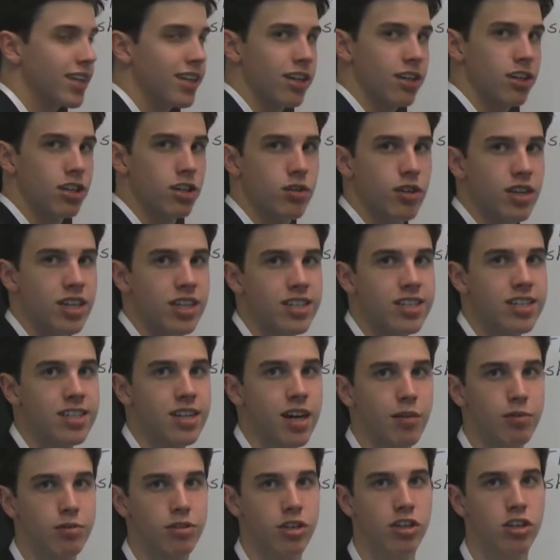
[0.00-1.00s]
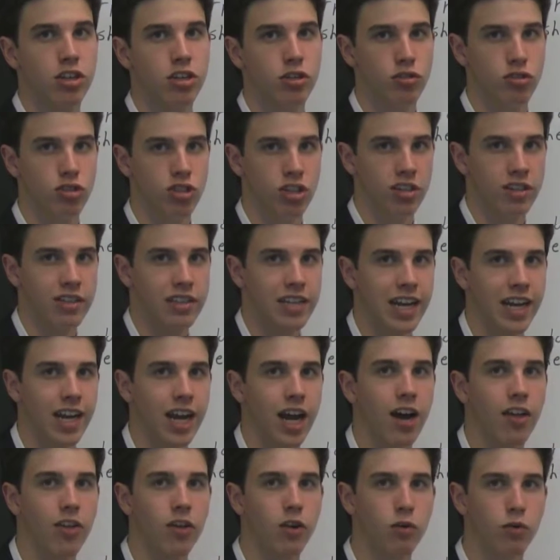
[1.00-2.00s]
thing to do is substitution. Take
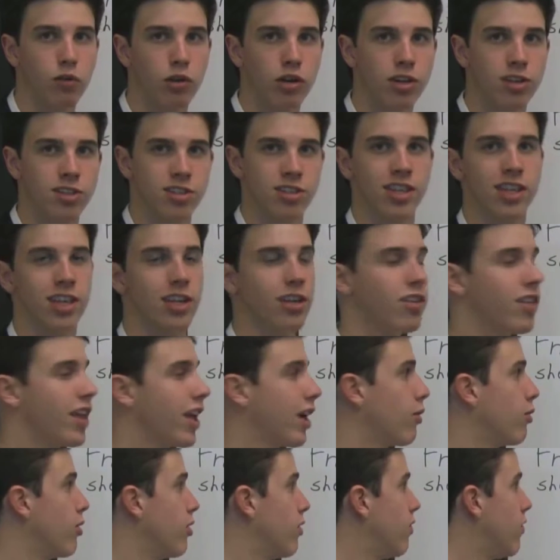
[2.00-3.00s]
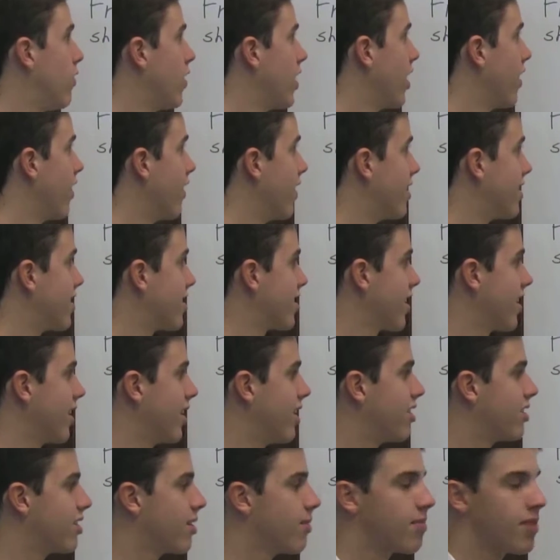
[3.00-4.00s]
other words that you think would fit in this
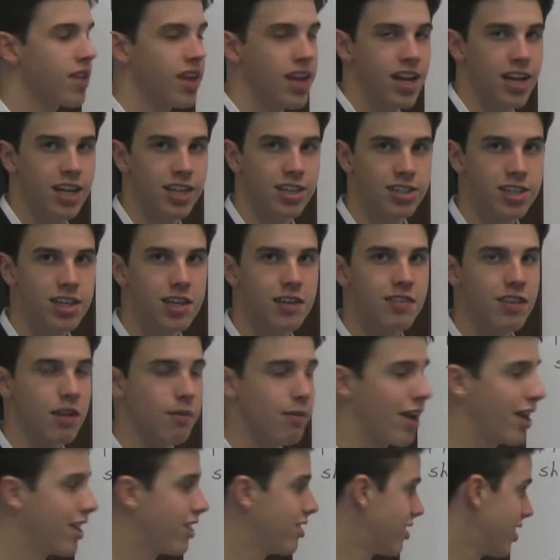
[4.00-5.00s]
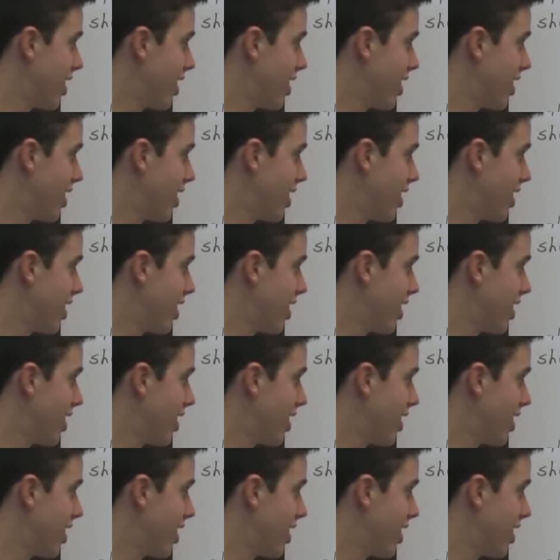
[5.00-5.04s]
sentence and see if they make